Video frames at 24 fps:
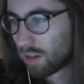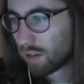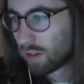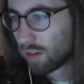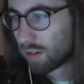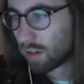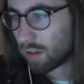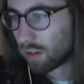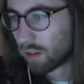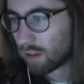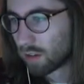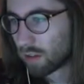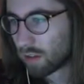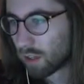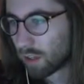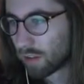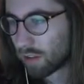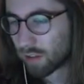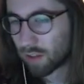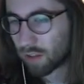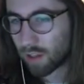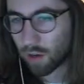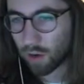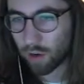I
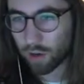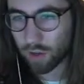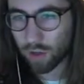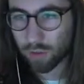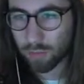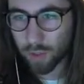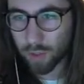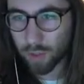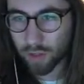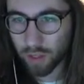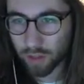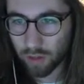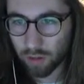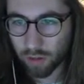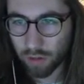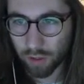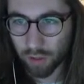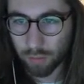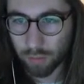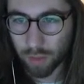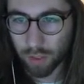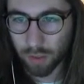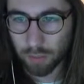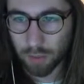think they argue about that a little
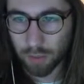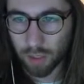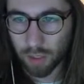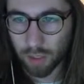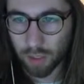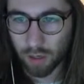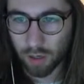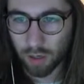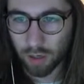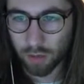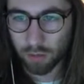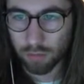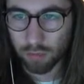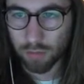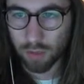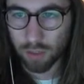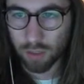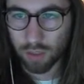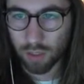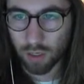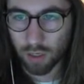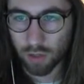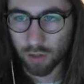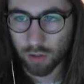bit up here.
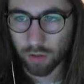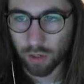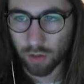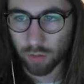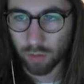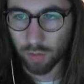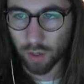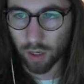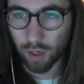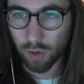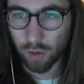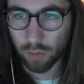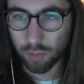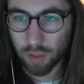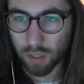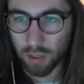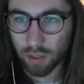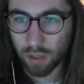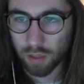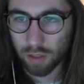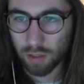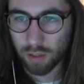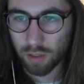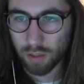Just kind of looking where I
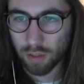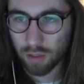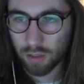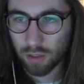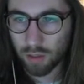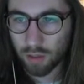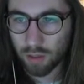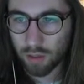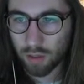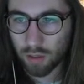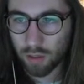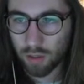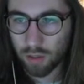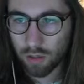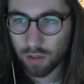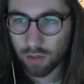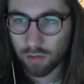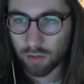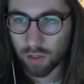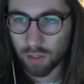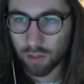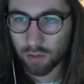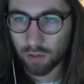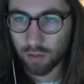reply.
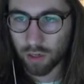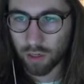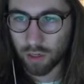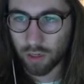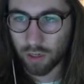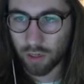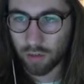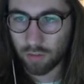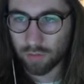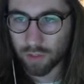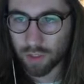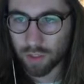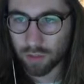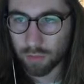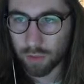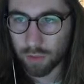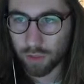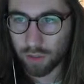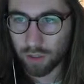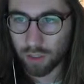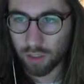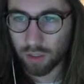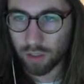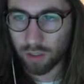They do not aid in
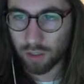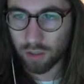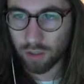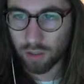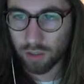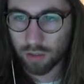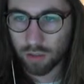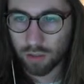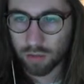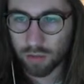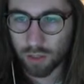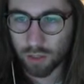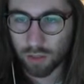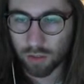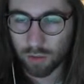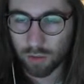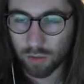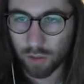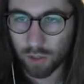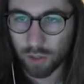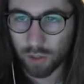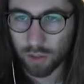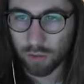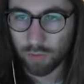visibility. They do
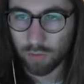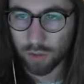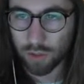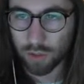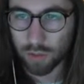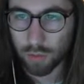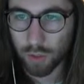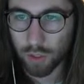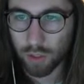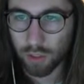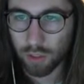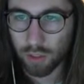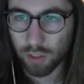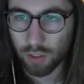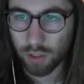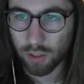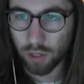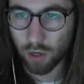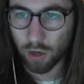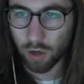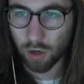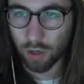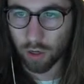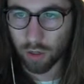aid in visibility. They
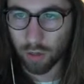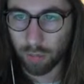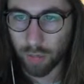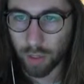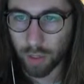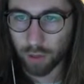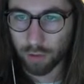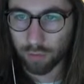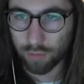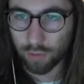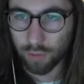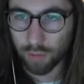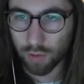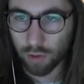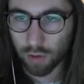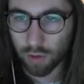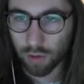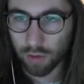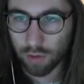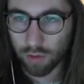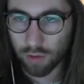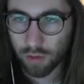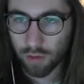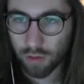argue back and
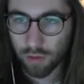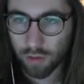forth.